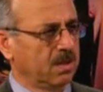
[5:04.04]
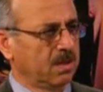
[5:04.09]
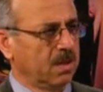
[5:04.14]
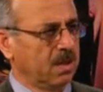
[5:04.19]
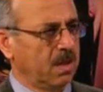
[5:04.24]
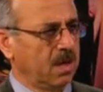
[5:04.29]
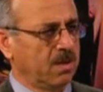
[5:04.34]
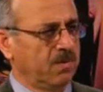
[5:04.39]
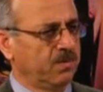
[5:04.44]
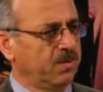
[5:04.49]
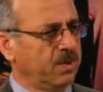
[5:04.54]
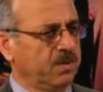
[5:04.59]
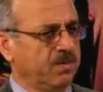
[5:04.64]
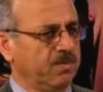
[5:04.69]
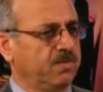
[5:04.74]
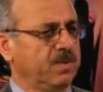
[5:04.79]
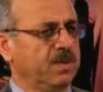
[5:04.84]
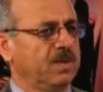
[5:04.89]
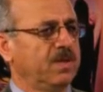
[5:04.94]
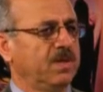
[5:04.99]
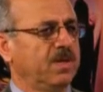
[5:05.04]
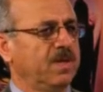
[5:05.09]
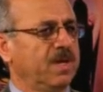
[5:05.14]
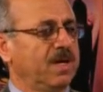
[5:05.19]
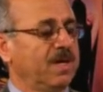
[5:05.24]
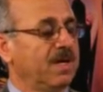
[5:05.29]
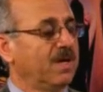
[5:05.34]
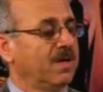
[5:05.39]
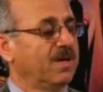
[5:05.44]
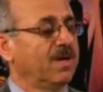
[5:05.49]
We didn't
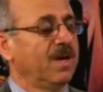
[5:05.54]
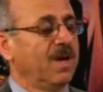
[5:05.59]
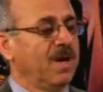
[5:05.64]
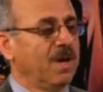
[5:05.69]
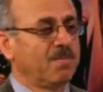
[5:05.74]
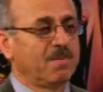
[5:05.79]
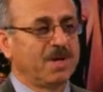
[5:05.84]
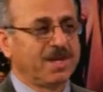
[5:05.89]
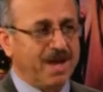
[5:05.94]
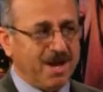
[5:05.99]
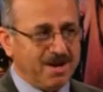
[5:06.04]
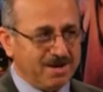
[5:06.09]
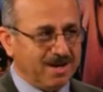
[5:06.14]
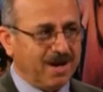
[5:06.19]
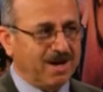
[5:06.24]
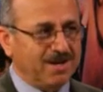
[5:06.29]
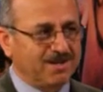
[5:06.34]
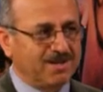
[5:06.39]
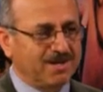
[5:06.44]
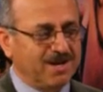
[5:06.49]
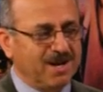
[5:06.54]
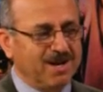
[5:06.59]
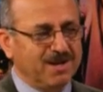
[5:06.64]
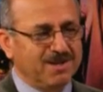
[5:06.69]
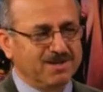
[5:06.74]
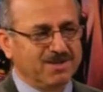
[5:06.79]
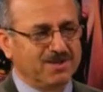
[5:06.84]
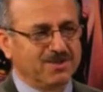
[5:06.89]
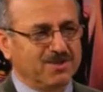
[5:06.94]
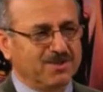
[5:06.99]
hear. But I tell
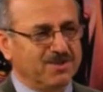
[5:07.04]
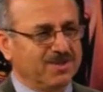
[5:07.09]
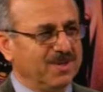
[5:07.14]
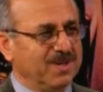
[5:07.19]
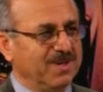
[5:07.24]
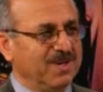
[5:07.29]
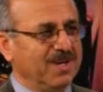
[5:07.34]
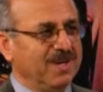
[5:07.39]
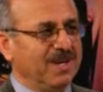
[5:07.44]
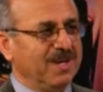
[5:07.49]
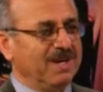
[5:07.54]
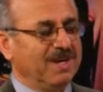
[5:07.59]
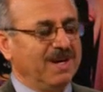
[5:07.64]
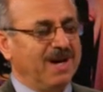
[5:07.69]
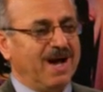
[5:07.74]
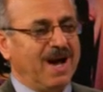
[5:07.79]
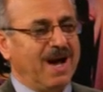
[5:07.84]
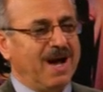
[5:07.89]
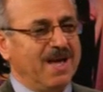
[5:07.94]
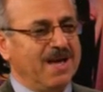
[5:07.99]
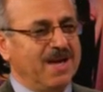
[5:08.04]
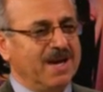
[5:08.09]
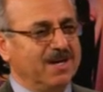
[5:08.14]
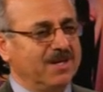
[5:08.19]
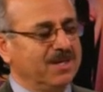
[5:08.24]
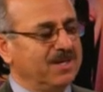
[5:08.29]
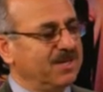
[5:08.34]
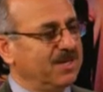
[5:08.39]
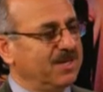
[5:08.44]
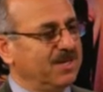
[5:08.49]
you, I
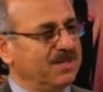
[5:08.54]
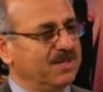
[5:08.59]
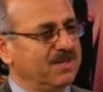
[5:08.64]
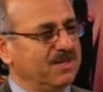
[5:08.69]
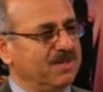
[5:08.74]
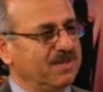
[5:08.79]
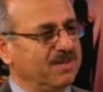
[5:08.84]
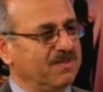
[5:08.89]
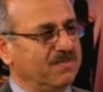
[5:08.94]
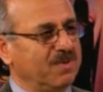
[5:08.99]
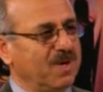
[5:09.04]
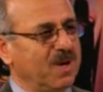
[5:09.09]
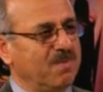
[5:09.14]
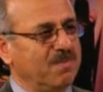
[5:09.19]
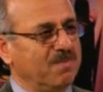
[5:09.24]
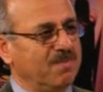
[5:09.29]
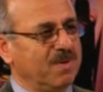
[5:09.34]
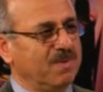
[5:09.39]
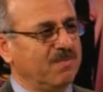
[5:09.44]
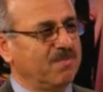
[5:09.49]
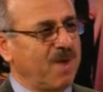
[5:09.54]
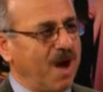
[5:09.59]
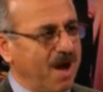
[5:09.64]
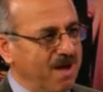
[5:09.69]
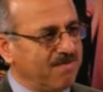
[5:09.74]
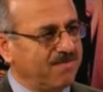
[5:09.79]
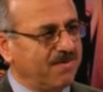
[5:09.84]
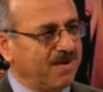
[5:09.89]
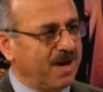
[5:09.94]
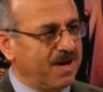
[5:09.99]
heard from
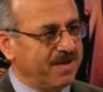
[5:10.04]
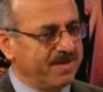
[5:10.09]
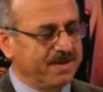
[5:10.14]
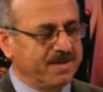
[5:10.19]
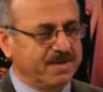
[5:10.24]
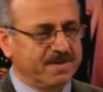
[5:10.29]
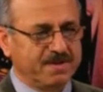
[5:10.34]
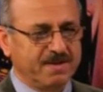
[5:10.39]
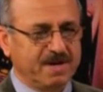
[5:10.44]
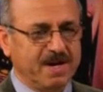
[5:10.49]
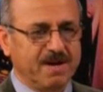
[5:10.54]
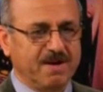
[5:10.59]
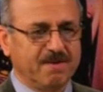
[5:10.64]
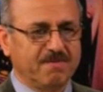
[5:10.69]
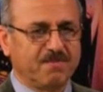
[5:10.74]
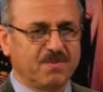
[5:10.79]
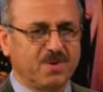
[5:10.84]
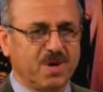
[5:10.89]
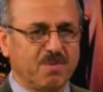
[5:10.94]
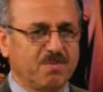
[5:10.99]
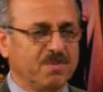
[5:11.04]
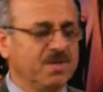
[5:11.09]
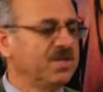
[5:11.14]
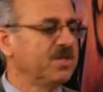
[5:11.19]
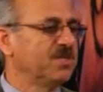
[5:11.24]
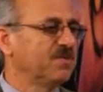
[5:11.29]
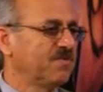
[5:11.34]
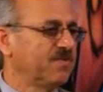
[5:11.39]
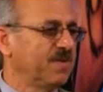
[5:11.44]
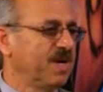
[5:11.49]
my father and from
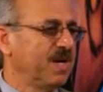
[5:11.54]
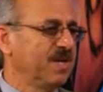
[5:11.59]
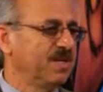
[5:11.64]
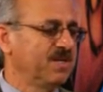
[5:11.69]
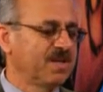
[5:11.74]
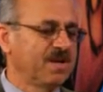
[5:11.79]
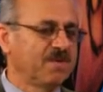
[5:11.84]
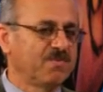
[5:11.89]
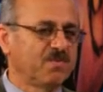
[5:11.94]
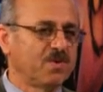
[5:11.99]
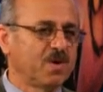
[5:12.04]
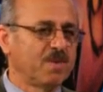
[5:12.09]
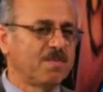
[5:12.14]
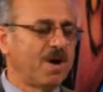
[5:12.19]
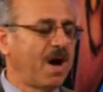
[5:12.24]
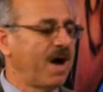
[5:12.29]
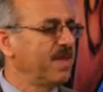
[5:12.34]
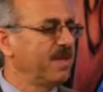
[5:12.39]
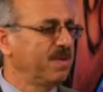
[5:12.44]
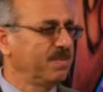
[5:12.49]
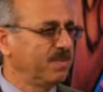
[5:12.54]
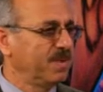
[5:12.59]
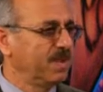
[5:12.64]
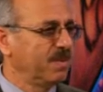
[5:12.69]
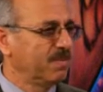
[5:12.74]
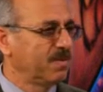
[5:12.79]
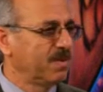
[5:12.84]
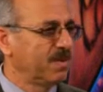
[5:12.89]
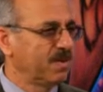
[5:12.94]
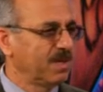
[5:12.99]
his friends and from other
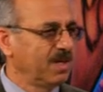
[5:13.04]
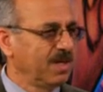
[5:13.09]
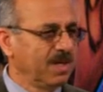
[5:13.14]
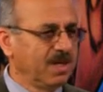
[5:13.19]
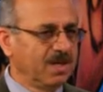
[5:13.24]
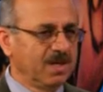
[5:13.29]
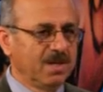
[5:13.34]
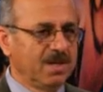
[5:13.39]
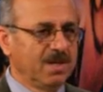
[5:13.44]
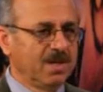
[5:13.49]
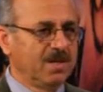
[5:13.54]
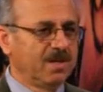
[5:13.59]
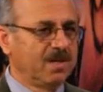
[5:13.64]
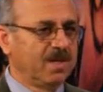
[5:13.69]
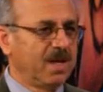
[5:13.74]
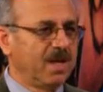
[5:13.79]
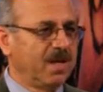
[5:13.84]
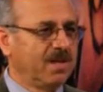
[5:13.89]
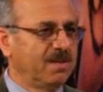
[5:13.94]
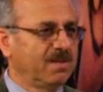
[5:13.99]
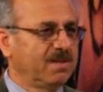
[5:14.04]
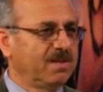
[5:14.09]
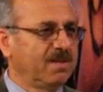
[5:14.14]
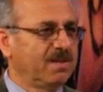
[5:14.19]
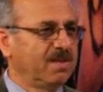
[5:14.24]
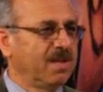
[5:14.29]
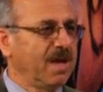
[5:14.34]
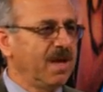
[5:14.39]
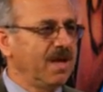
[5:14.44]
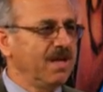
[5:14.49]
people,
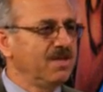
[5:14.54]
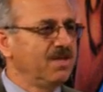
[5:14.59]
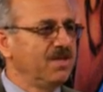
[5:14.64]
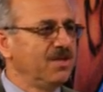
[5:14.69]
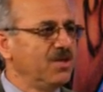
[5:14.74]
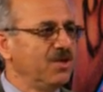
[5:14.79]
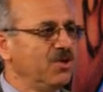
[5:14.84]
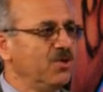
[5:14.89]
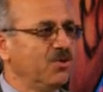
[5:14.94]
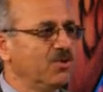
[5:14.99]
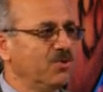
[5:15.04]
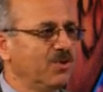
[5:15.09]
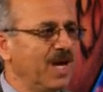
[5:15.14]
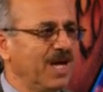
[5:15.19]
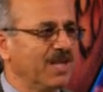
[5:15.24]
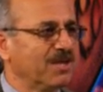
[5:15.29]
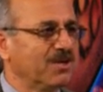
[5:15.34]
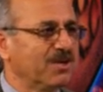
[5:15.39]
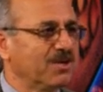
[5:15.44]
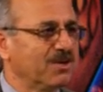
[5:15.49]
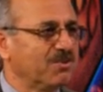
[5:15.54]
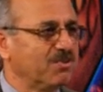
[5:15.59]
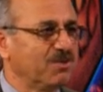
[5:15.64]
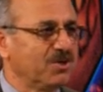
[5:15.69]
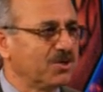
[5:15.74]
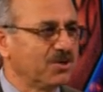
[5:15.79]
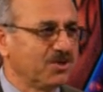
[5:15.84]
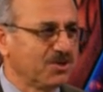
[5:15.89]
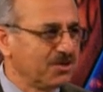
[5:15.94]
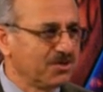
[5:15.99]
they knew that
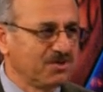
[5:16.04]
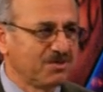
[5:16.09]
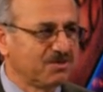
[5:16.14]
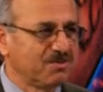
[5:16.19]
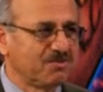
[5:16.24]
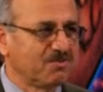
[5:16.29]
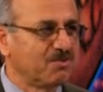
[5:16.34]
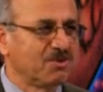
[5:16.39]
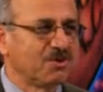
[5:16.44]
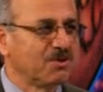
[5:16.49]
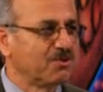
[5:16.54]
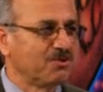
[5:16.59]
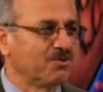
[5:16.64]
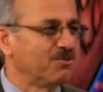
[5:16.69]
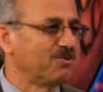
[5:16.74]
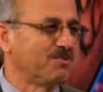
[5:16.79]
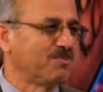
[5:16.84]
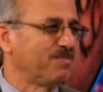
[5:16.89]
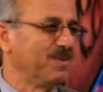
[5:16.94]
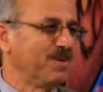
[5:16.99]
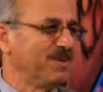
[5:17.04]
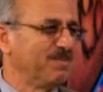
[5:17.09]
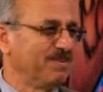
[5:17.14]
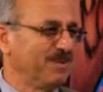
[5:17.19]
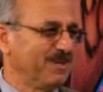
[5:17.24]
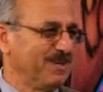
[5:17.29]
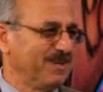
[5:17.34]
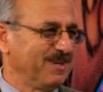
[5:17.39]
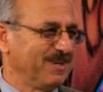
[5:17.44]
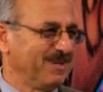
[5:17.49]
Christians were good
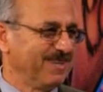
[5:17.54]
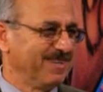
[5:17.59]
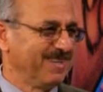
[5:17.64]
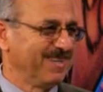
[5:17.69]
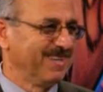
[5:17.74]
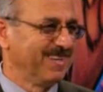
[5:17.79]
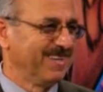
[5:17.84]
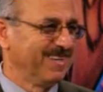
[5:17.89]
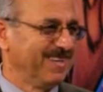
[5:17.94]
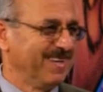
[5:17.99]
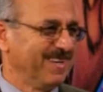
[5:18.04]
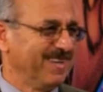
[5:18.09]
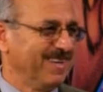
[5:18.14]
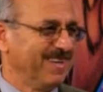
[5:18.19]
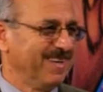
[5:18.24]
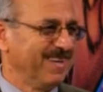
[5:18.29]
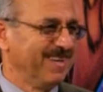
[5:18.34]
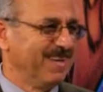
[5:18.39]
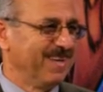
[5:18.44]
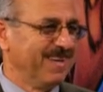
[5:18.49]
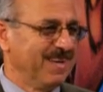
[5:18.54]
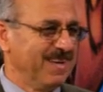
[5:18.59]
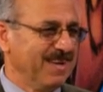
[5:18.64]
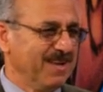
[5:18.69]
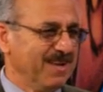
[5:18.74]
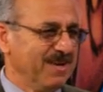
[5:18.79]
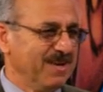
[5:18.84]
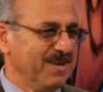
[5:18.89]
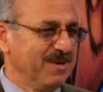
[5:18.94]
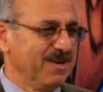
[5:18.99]
people.
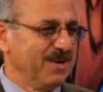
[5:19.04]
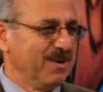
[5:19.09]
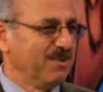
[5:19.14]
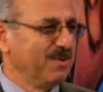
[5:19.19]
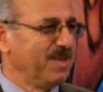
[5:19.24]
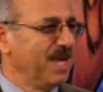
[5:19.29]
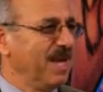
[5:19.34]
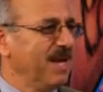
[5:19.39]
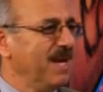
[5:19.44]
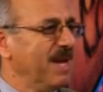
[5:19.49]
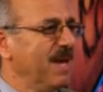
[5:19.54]
They never